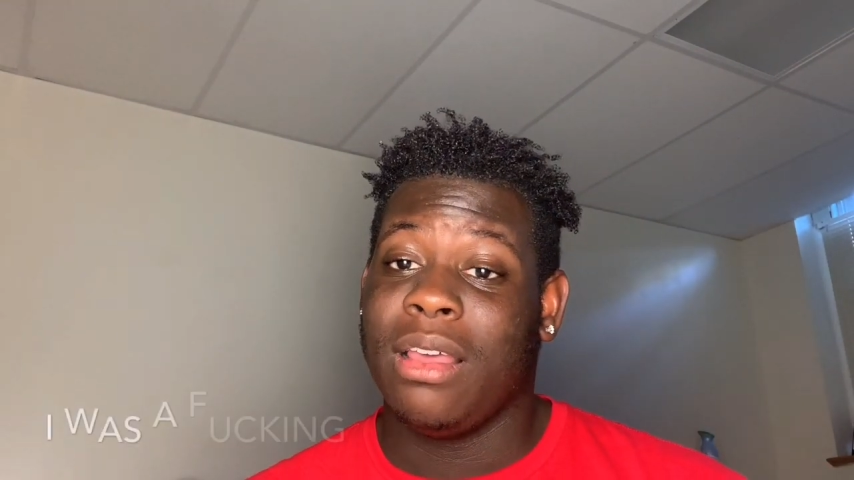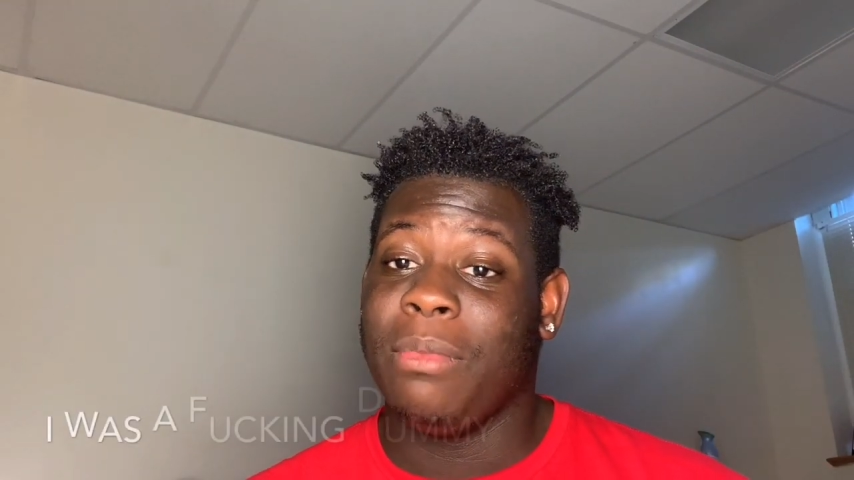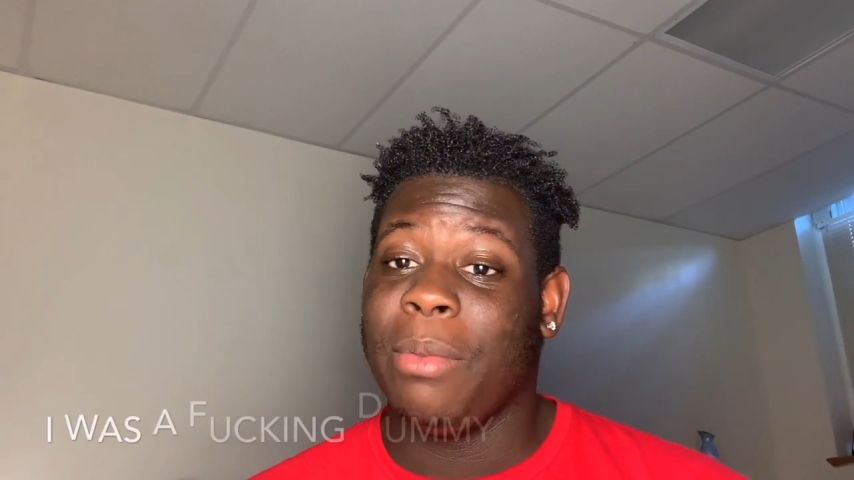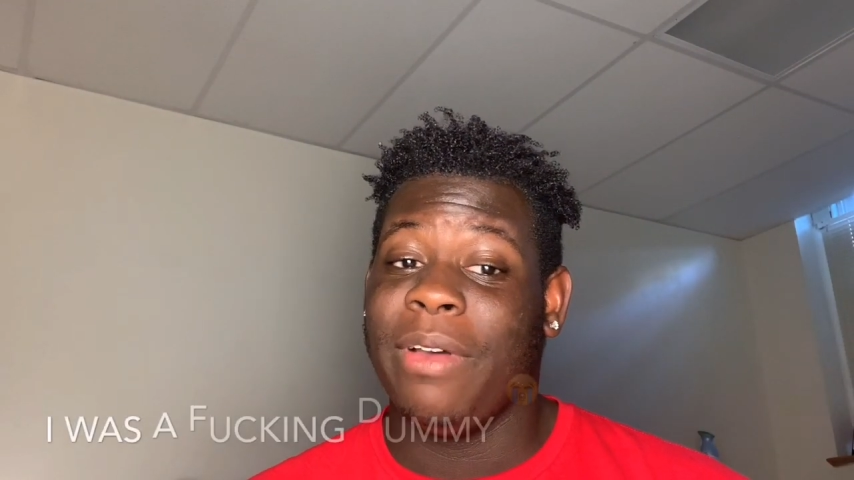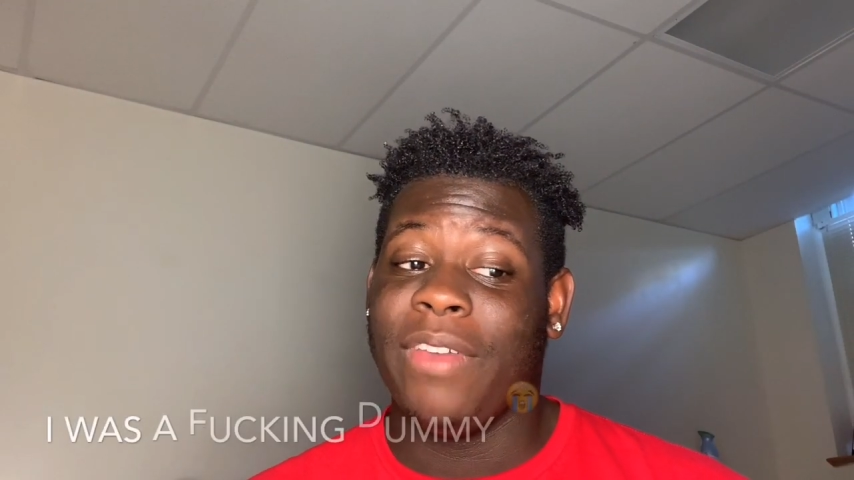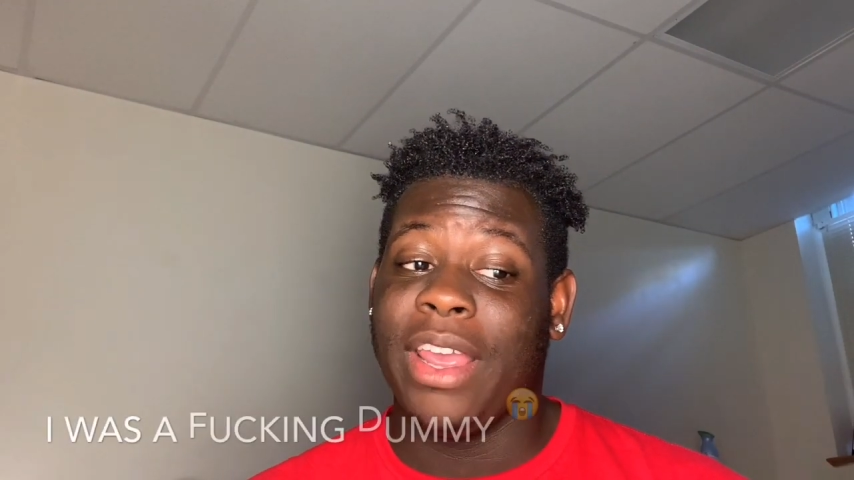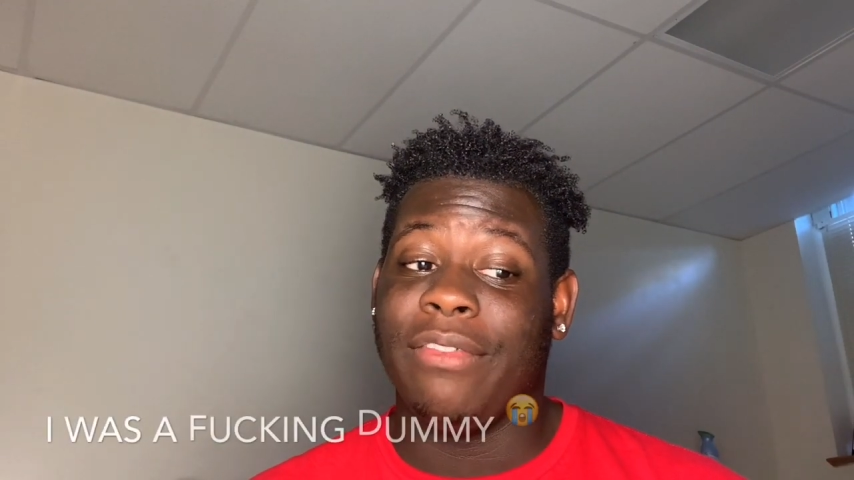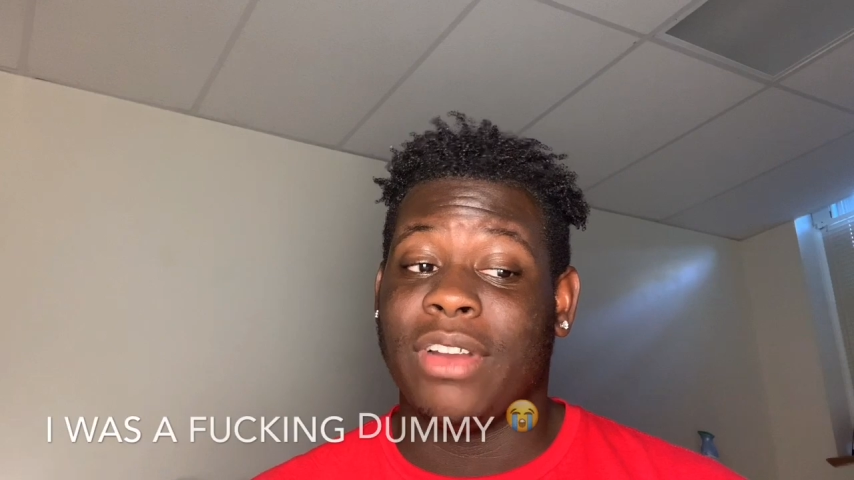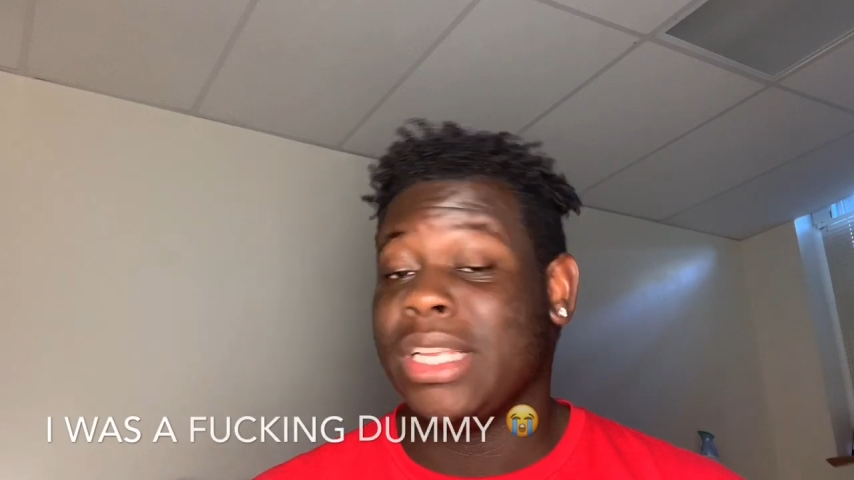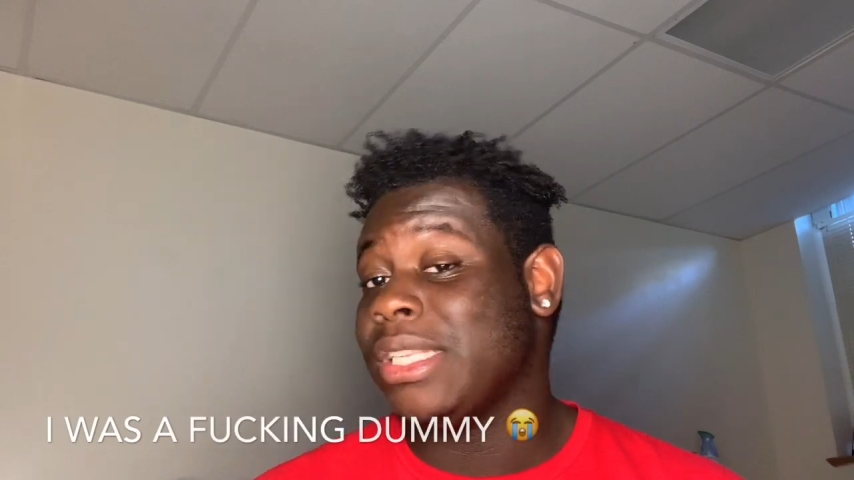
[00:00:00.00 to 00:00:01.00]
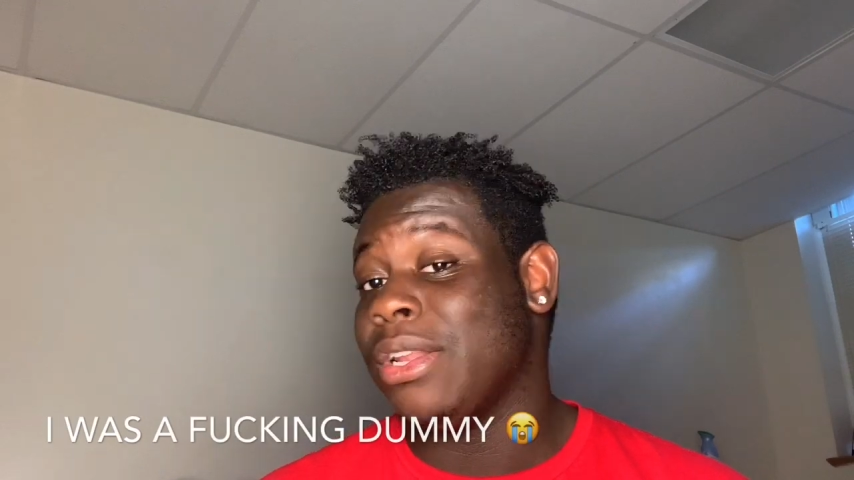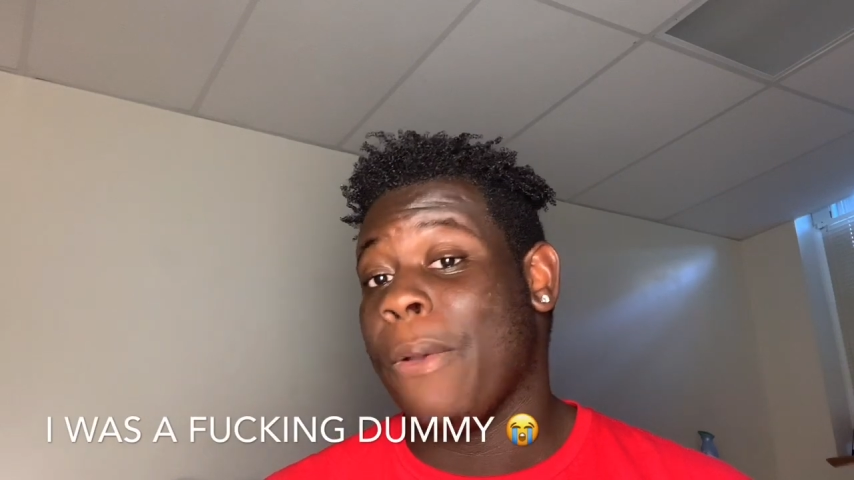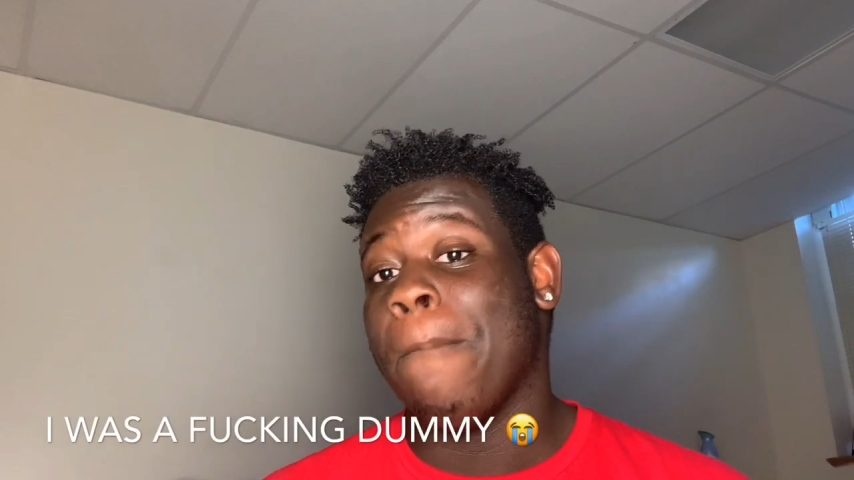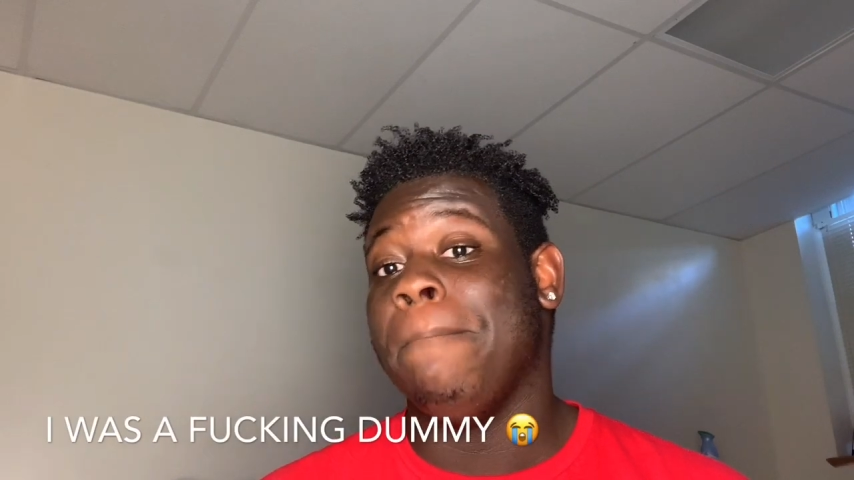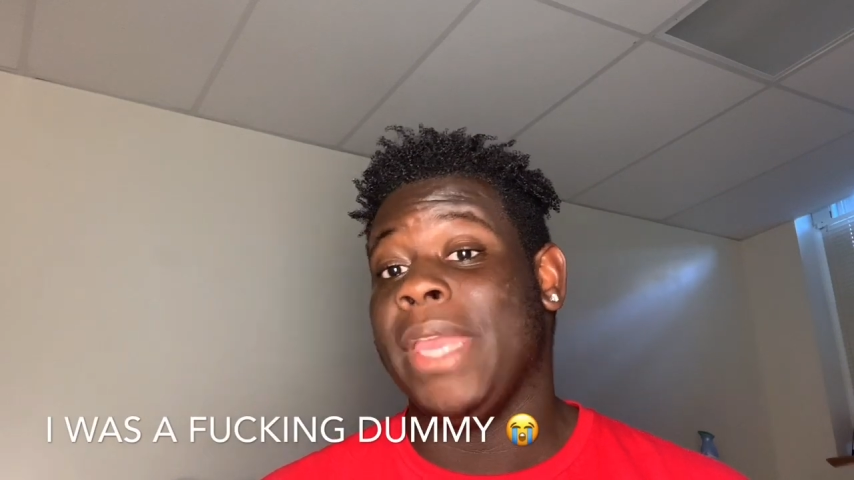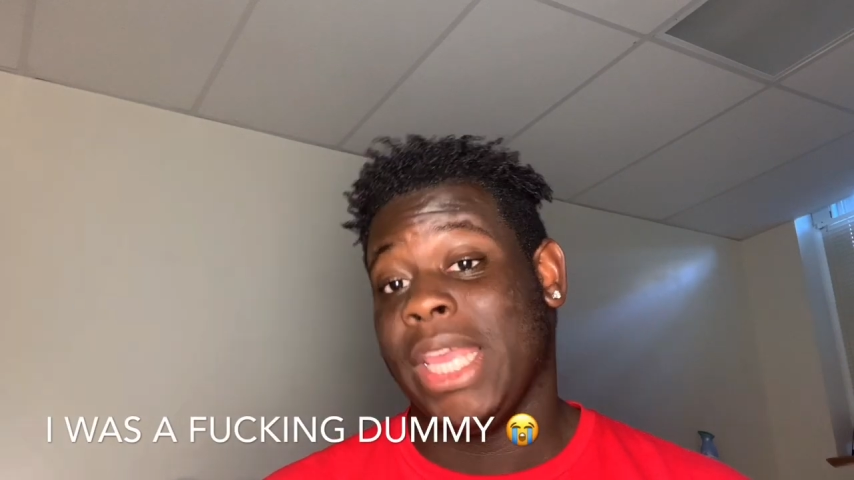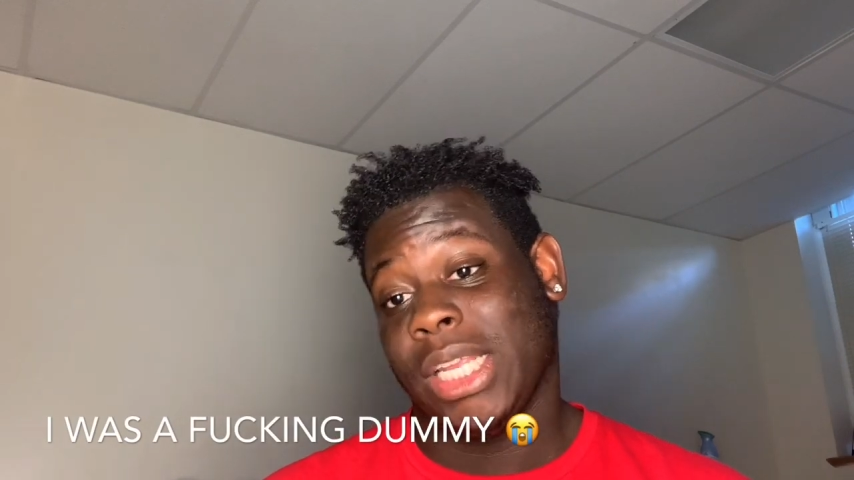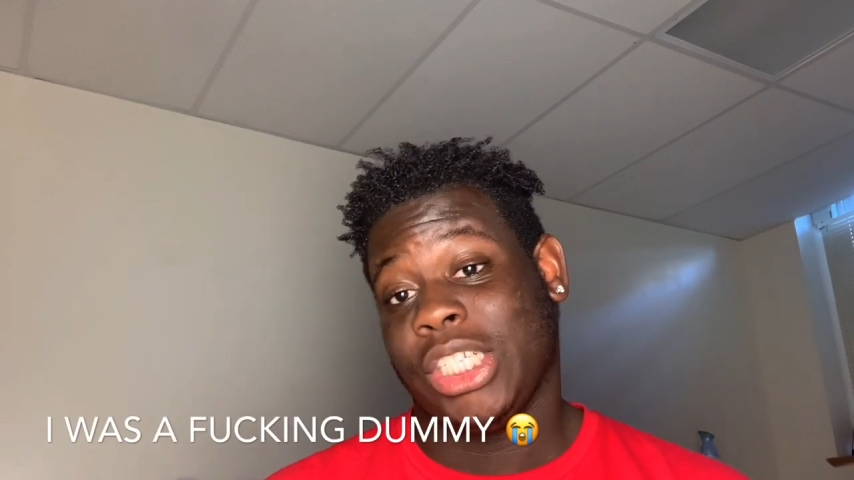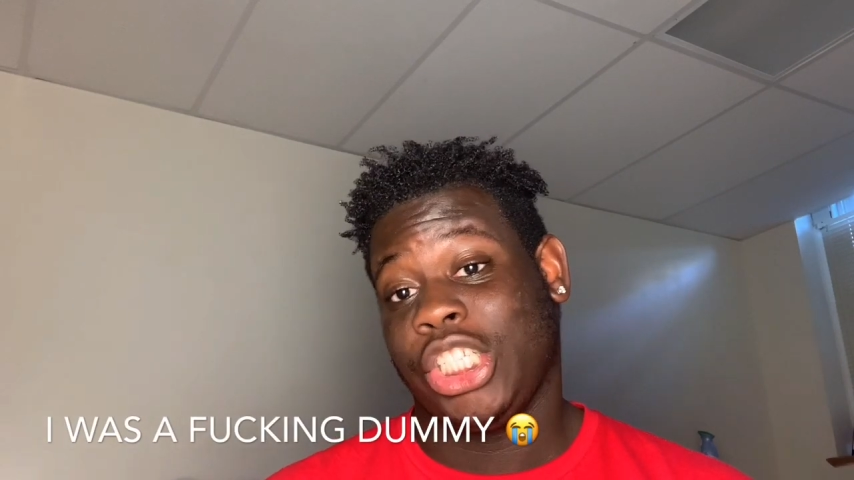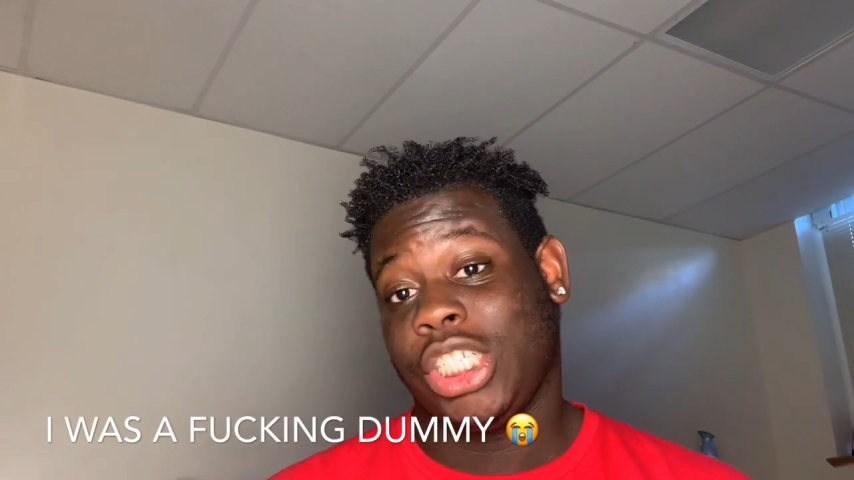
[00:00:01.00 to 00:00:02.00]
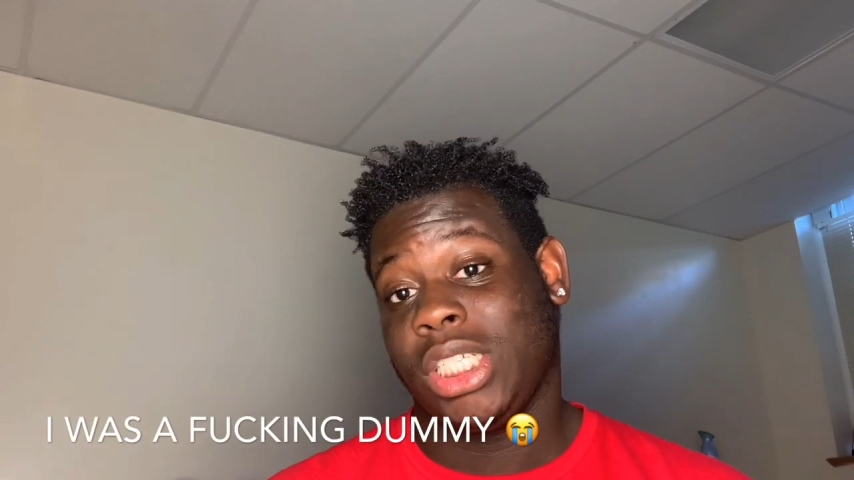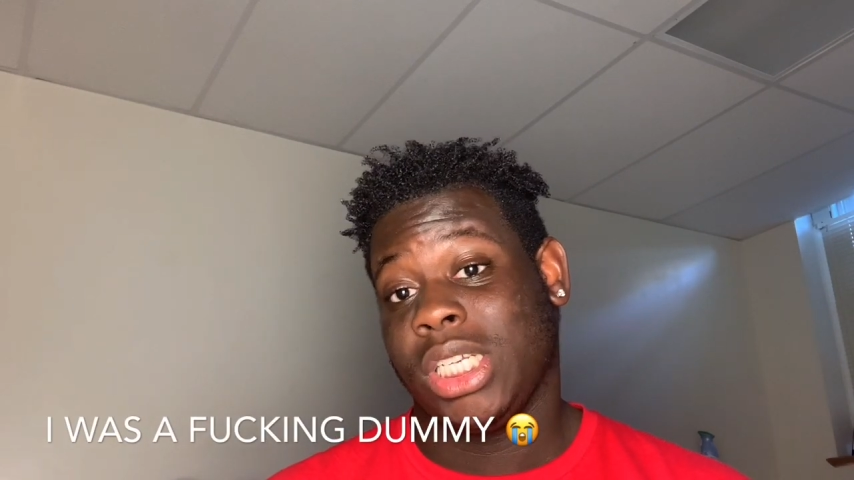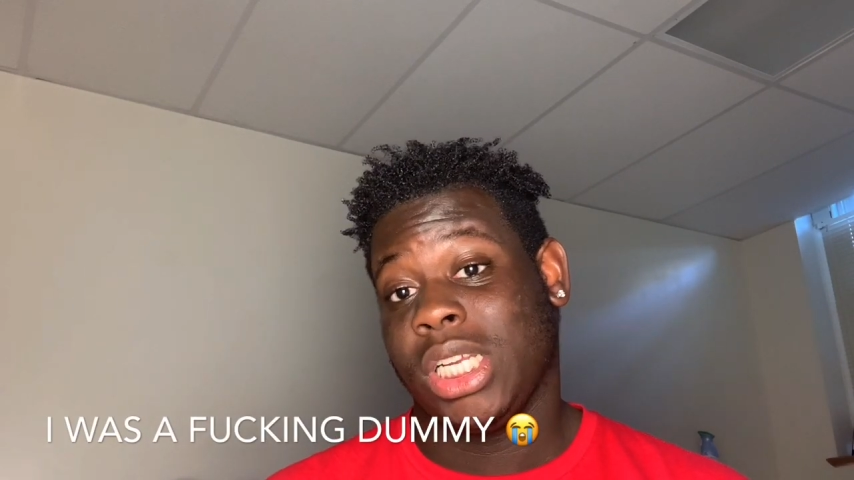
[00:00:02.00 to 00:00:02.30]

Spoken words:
My mother ain't raised no bitch.